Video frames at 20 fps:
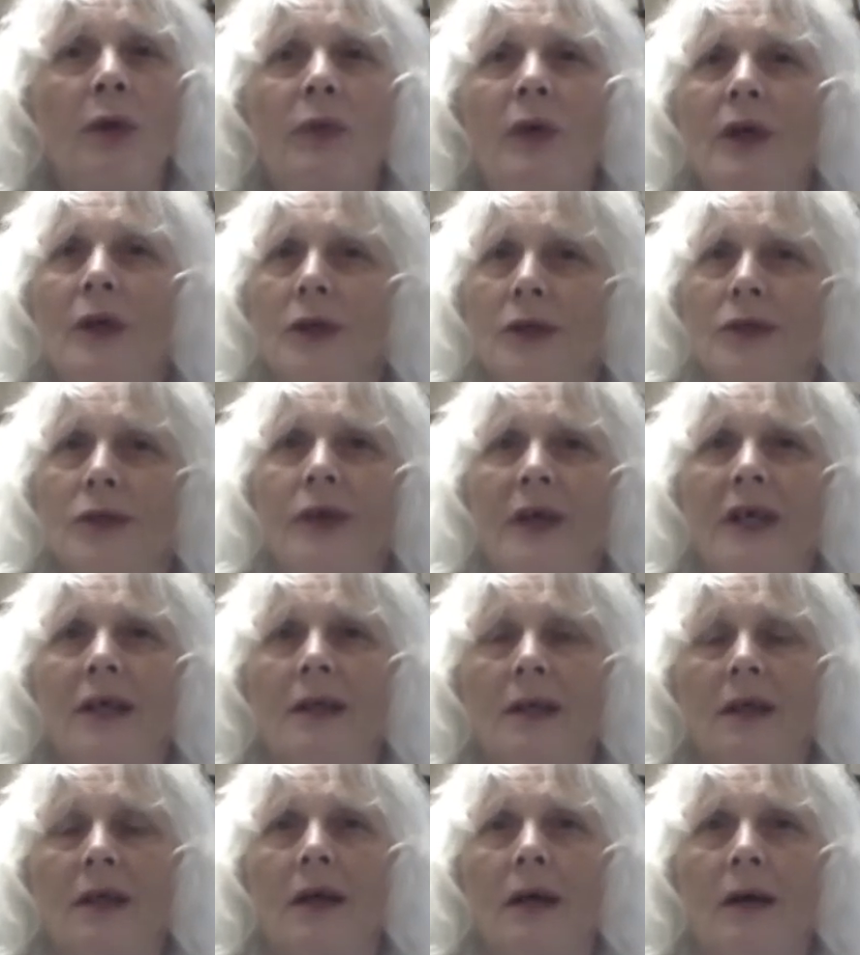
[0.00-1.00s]
we're not doing it
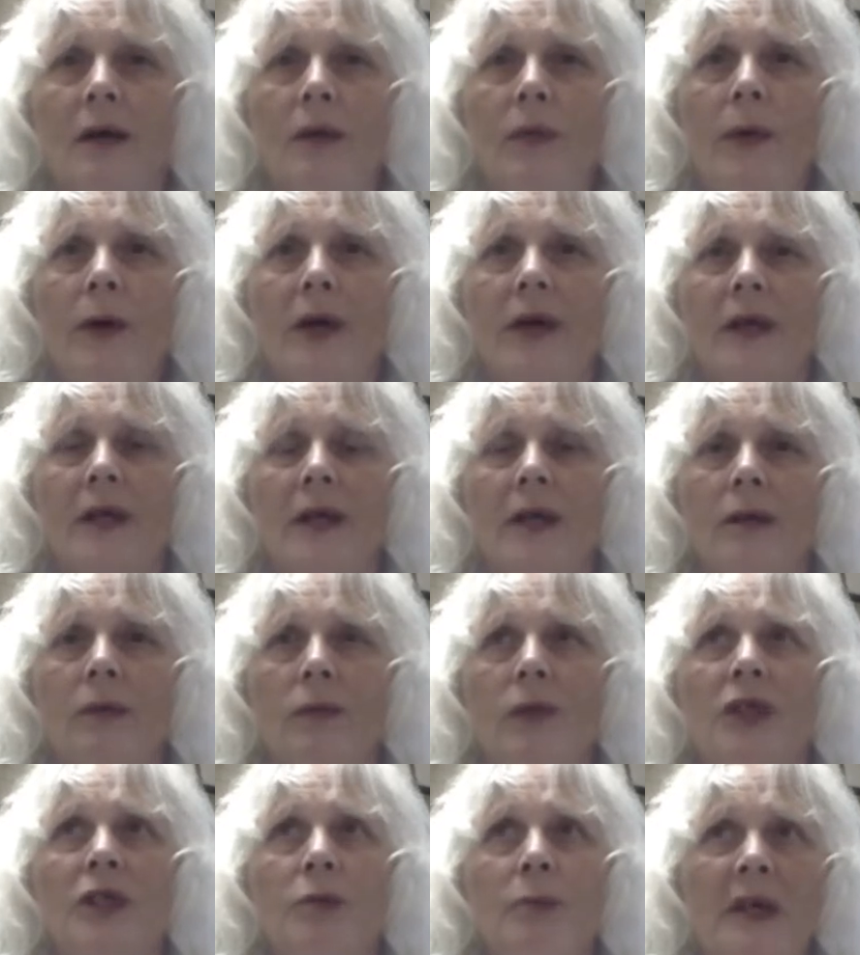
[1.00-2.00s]
in our work,
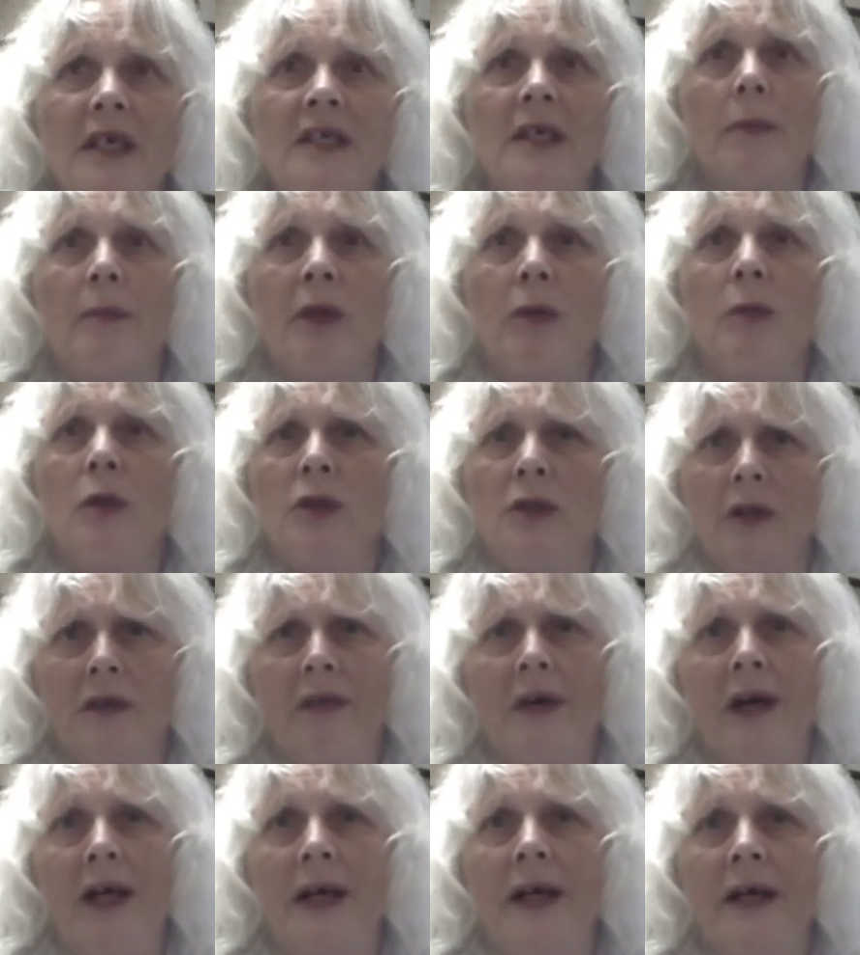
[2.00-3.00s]
which makes up the most of
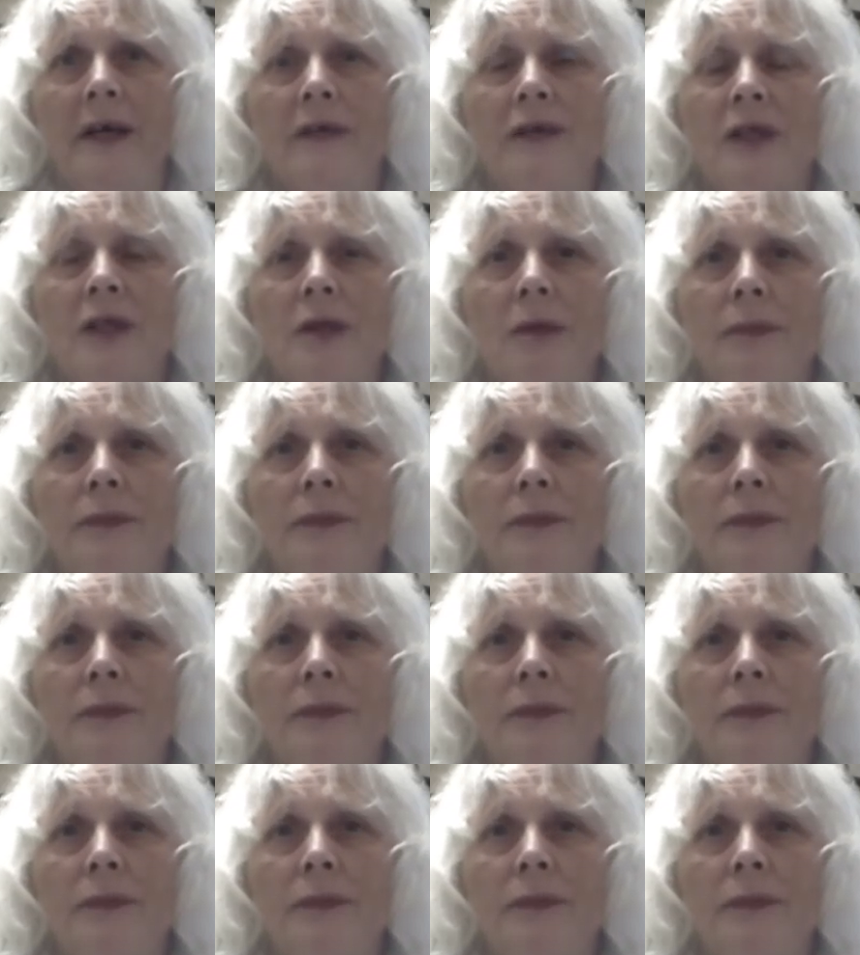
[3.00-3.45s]
our lives.